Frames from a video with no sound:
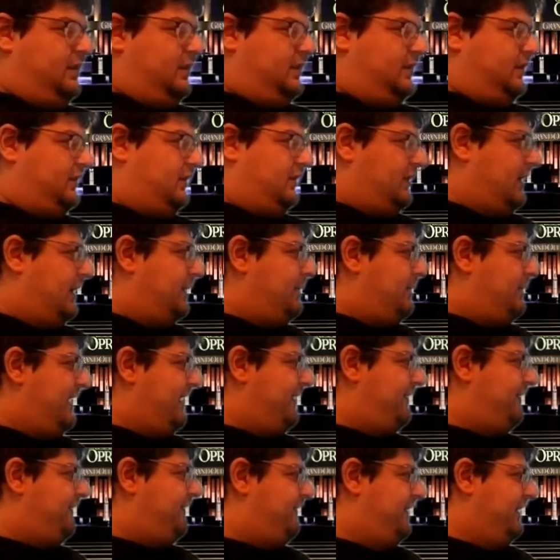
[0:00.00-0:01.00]
You'll learn
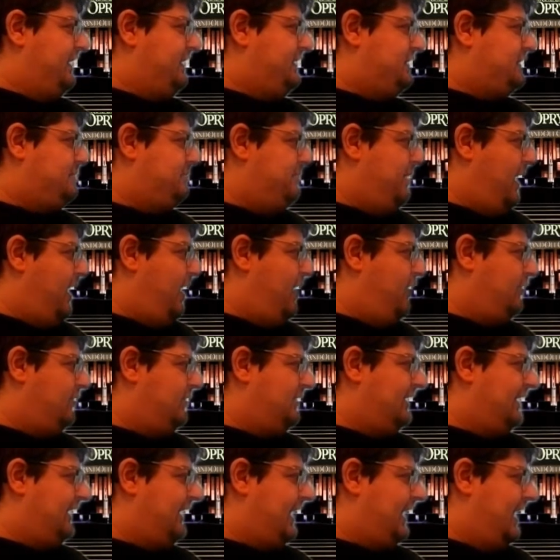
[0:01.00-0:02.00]
about fish
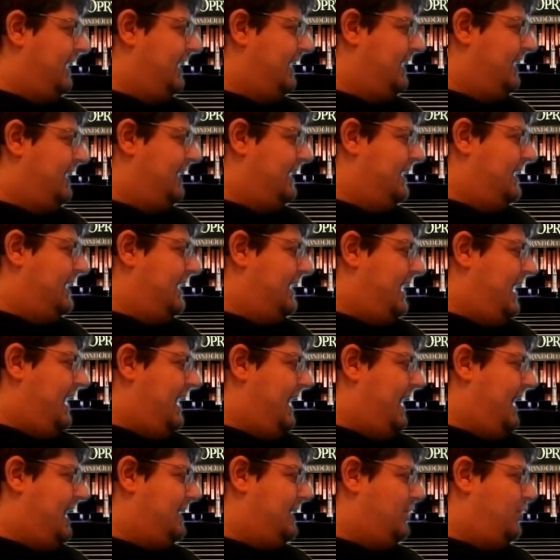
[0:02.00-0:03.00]
bones
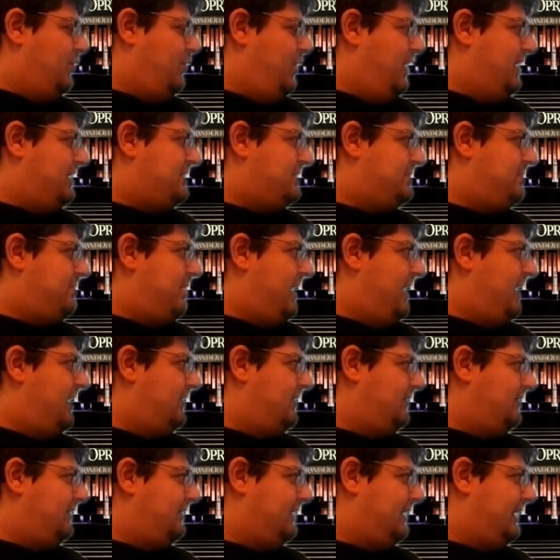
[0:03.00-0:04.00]
and
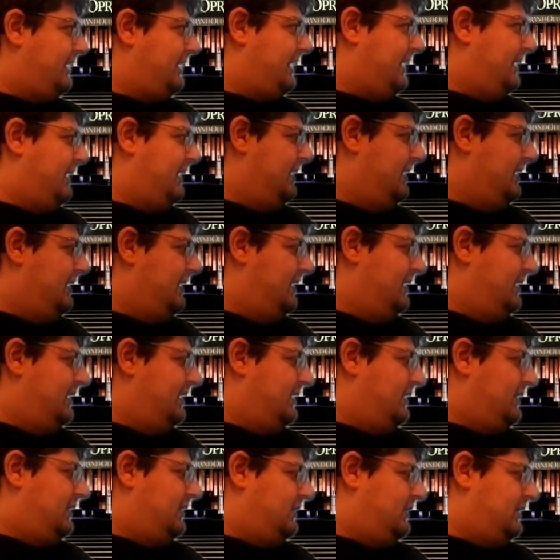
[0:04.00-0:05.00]
wishbones.
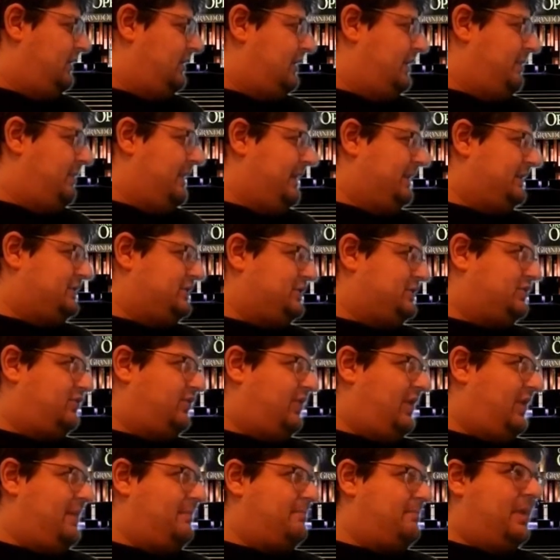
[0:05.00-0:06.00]
You'll learn about
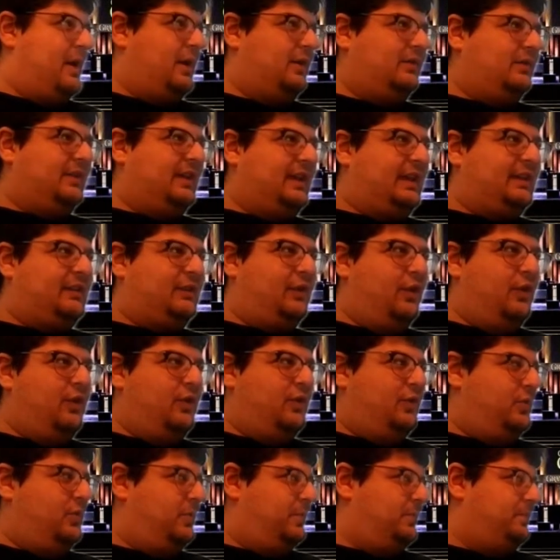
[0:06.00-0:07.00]
trombones
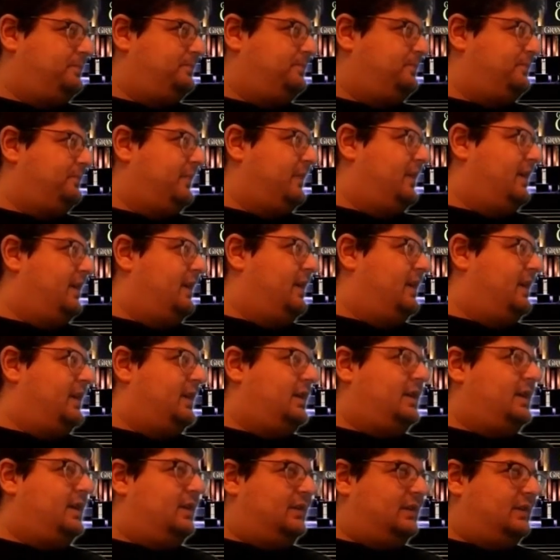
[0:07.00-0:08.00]
too.
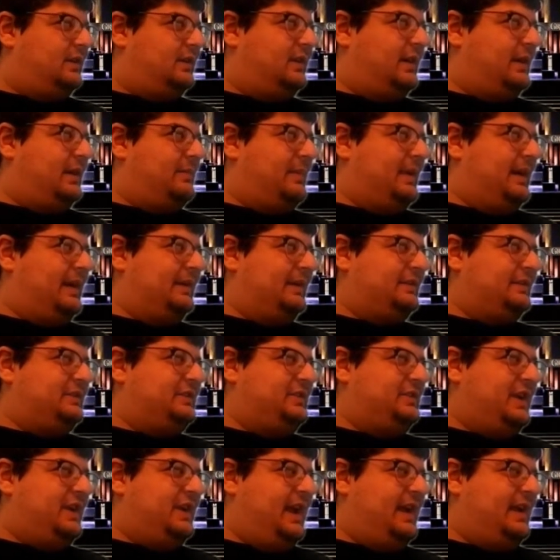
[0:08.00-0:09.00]
You'll learn about
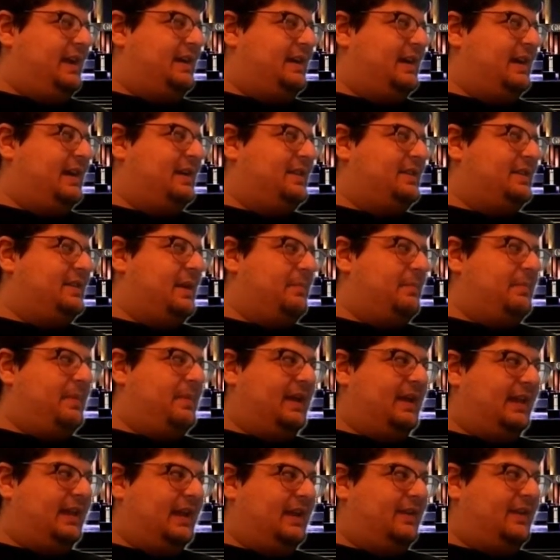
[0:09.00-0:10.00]
Jake the
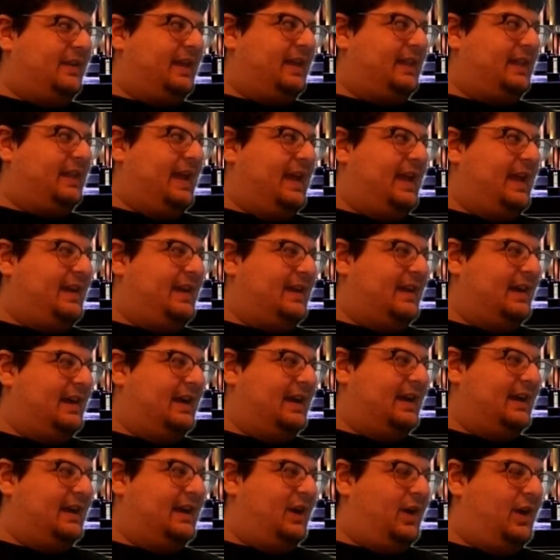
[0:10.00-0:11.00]
pillow snake
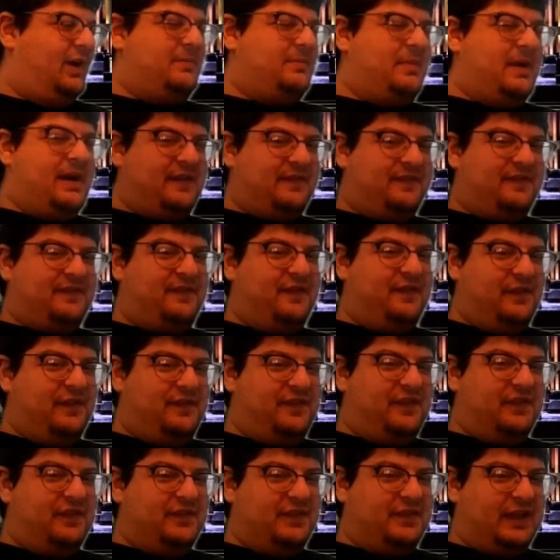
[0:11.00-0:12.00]
and all about
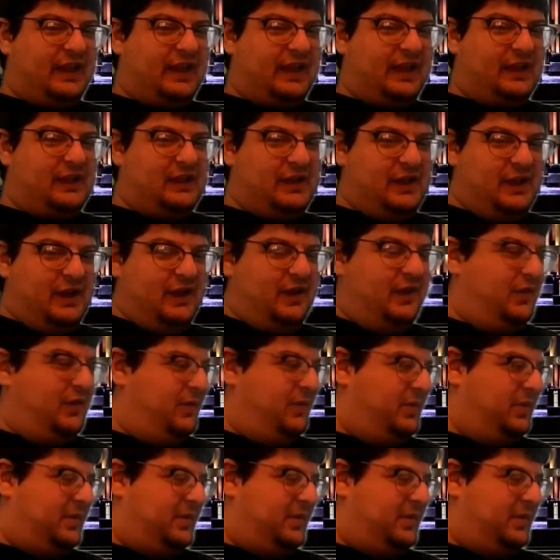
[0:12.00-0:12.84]
Fufu the snoo.